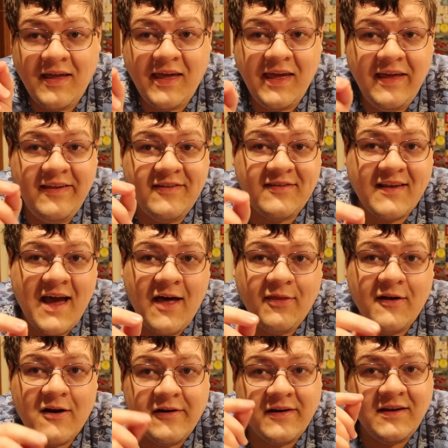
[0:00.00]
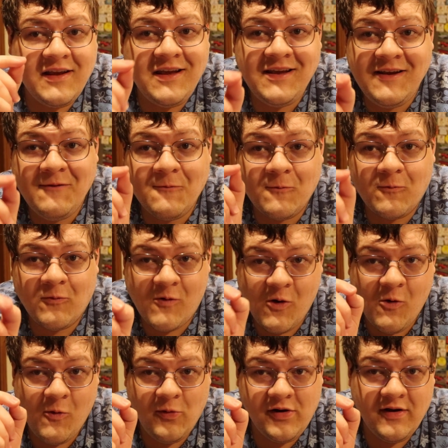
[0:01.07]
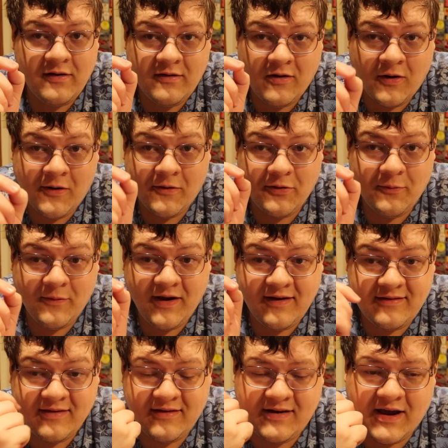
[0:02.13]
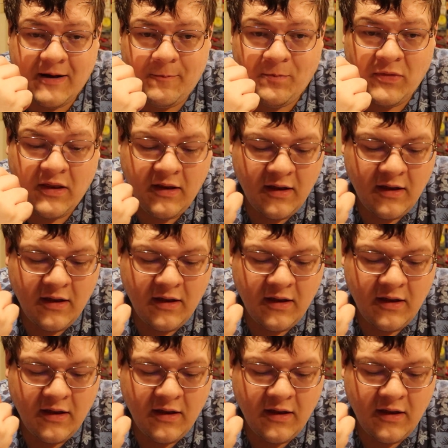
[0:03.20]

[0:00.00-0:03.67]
He sat there and he rode all the way to the top.